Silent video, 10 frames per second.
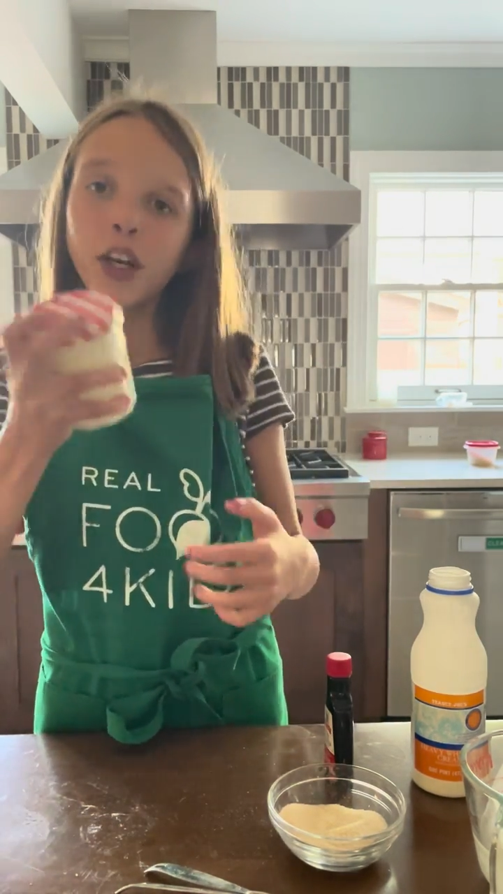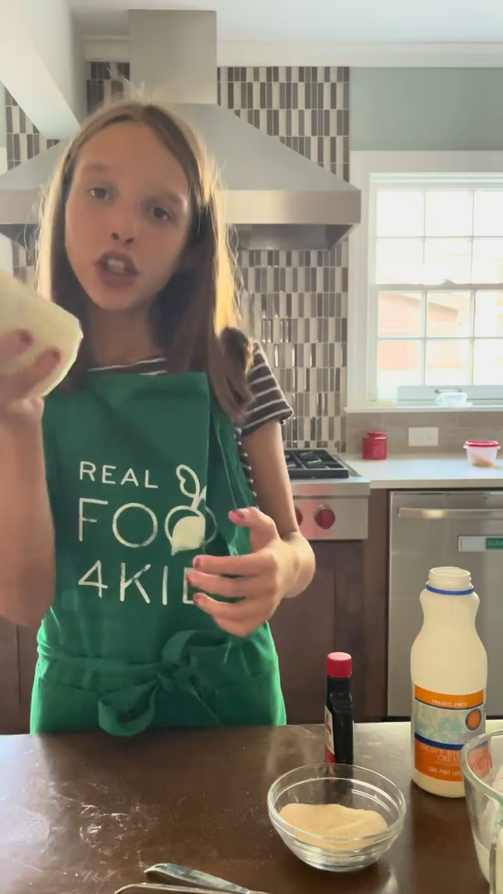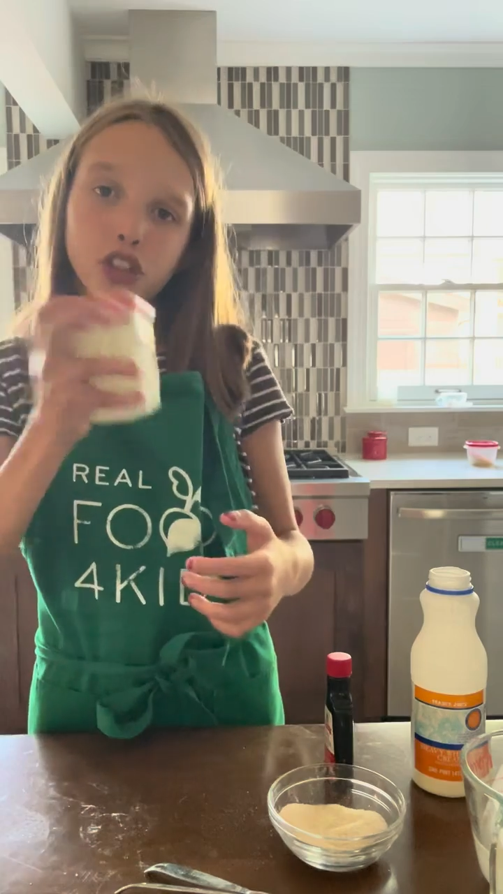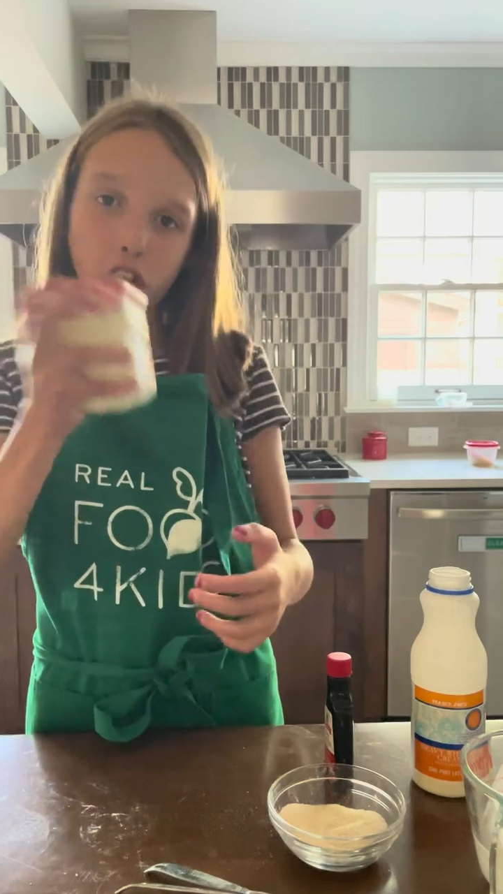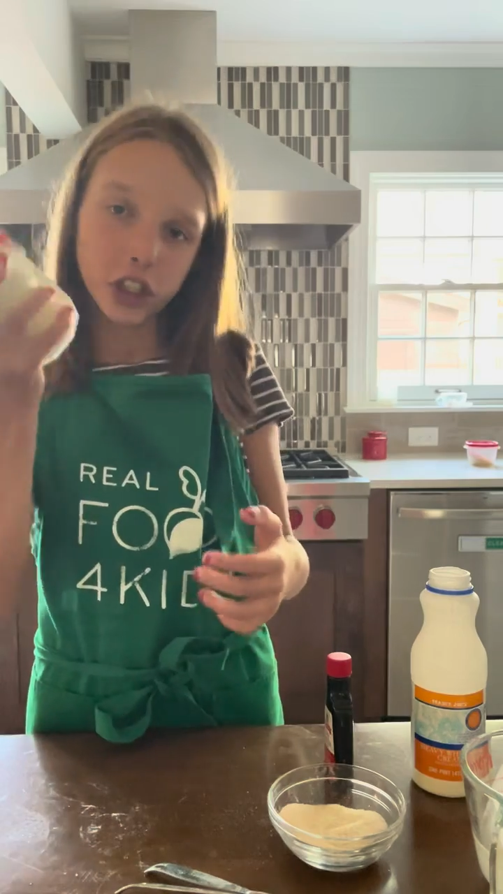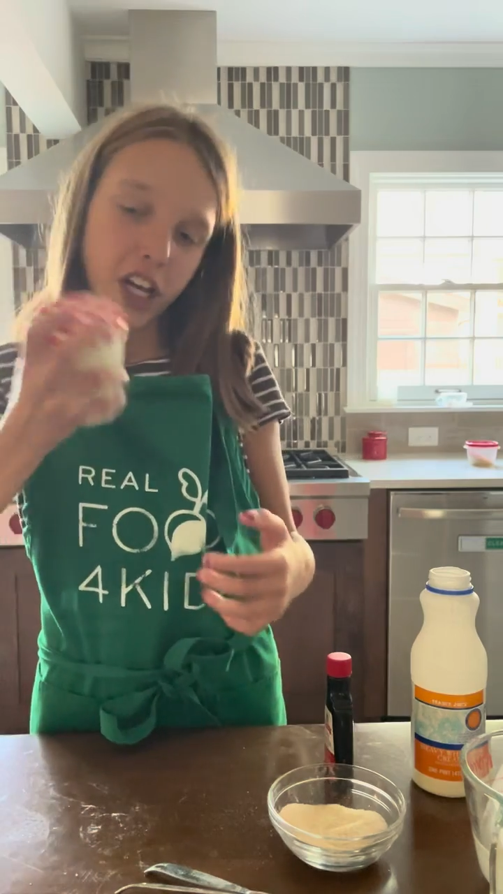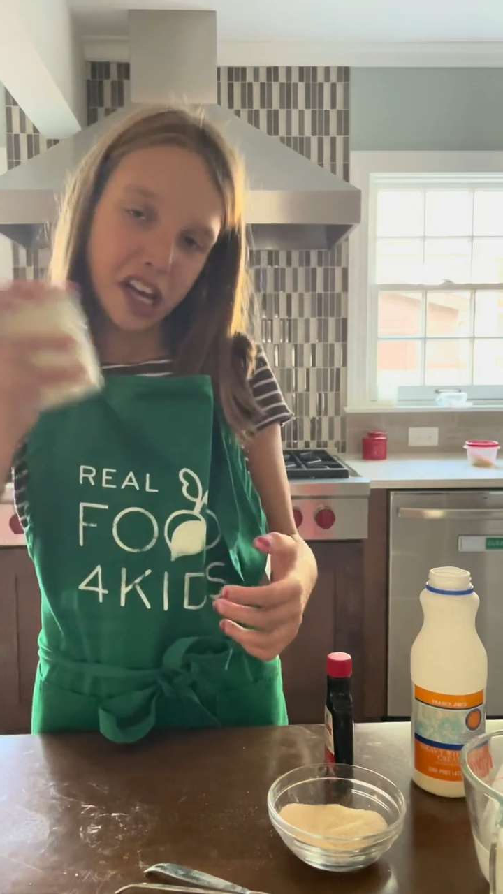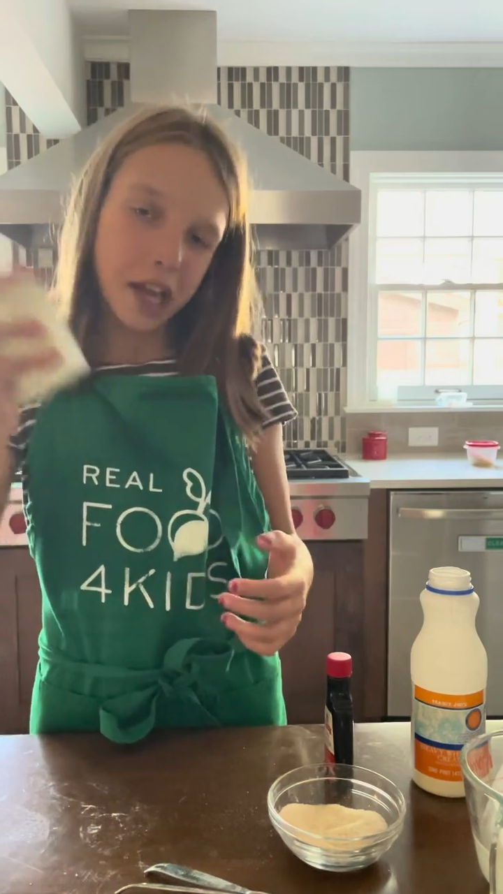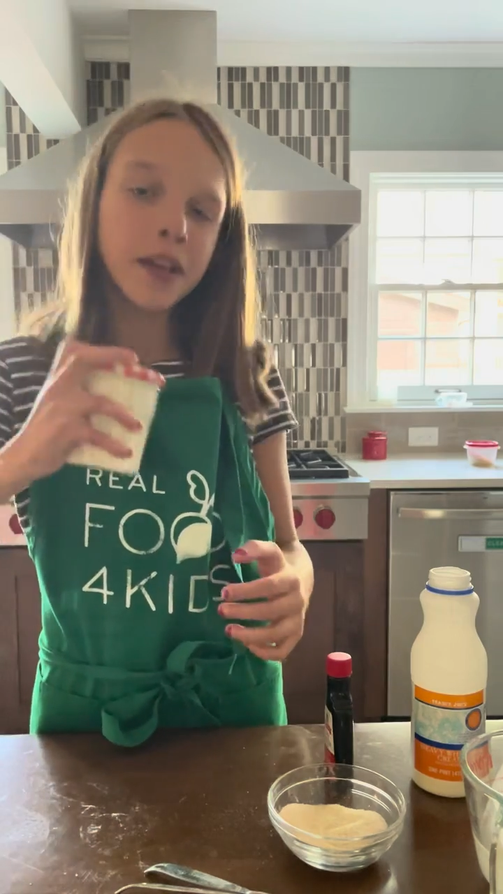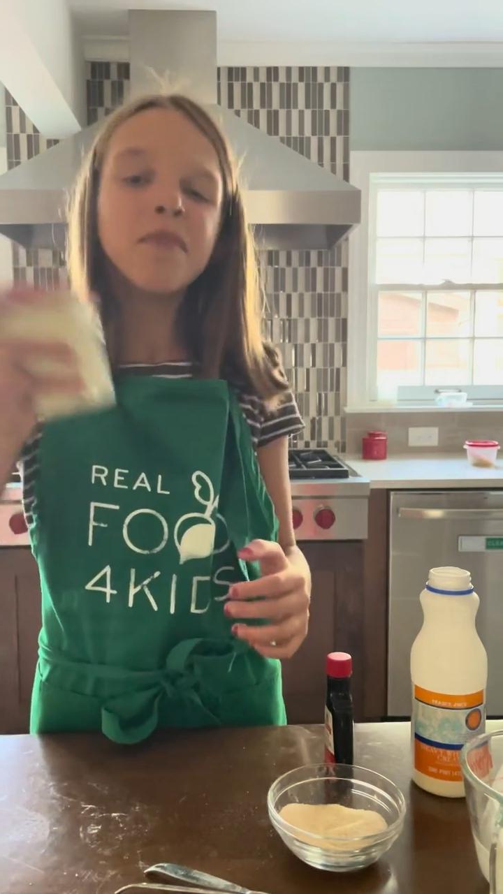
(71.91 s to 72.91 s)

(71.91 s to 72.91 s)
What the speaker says: start shaking.